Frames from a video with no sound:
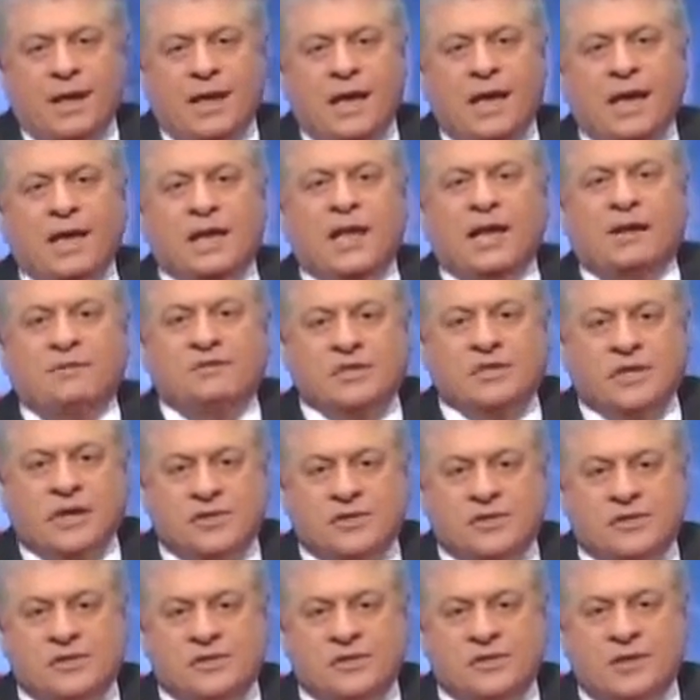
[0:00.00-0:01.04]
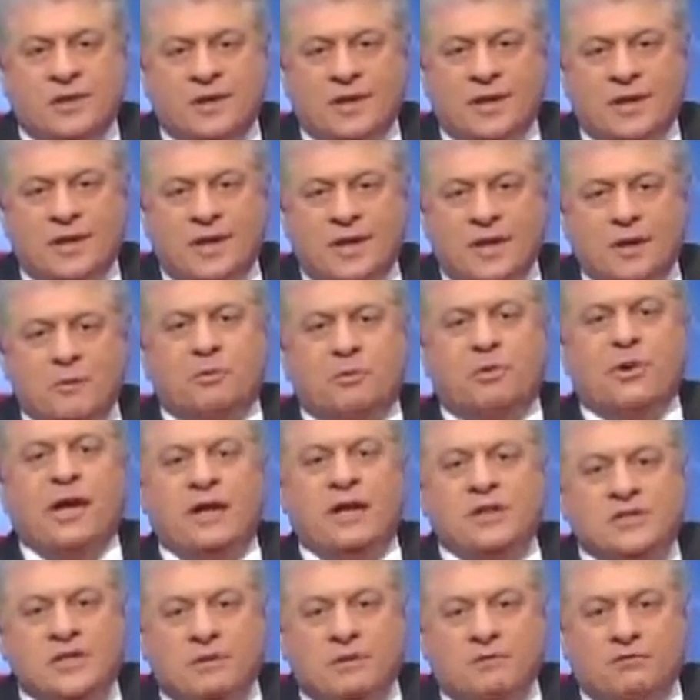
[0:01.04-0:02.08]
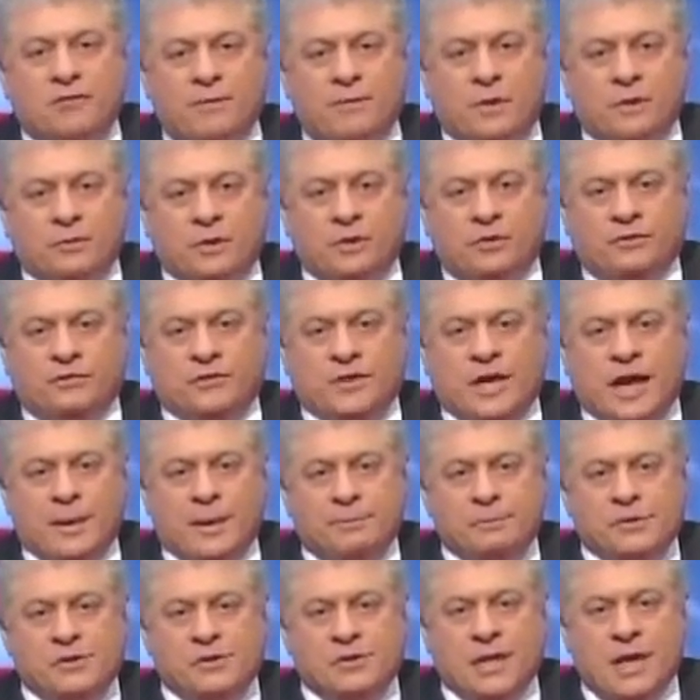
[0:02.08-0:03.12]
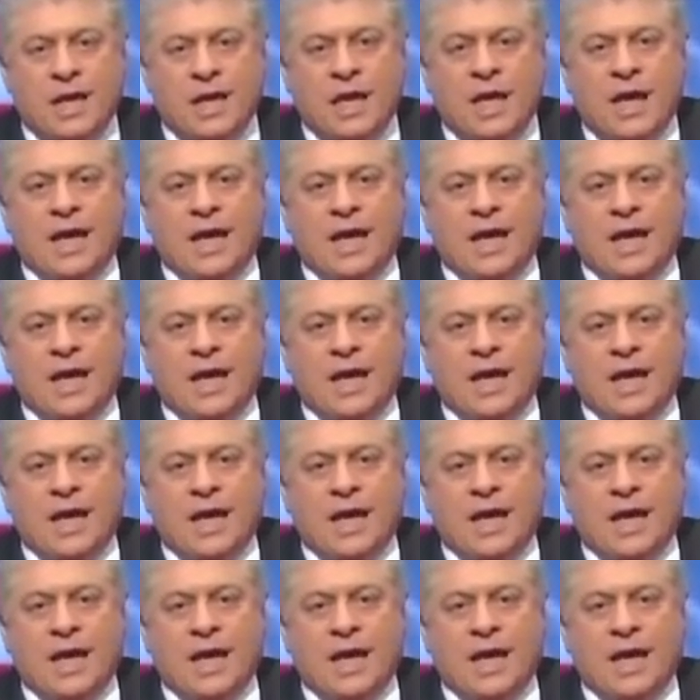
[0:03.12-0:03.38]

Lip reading: He loves us. Praise him from the rooftops